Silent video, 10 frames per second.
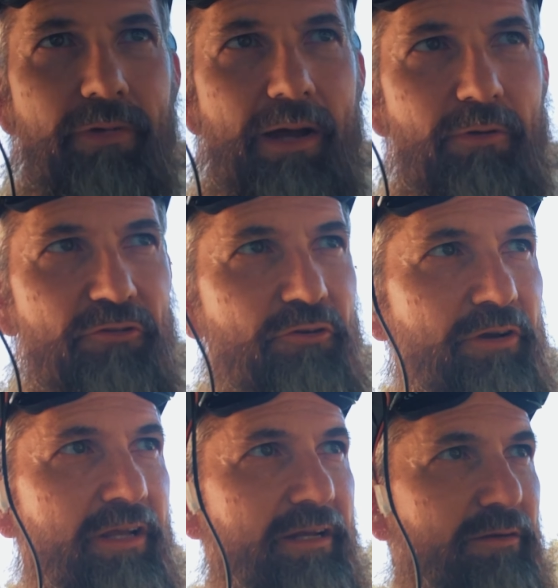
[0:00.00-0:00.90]
I'm not sure
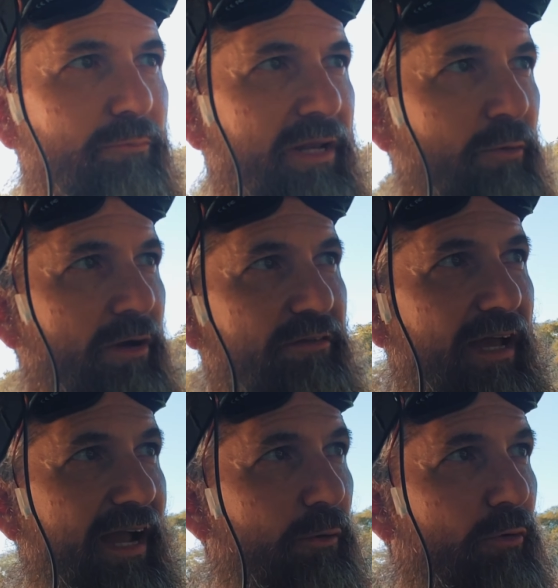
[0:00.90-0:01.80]
yet. But anyways, I
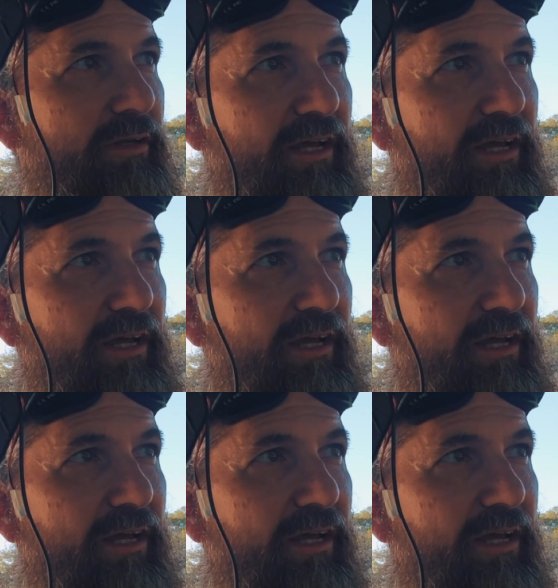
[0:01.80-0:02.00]
kind of want to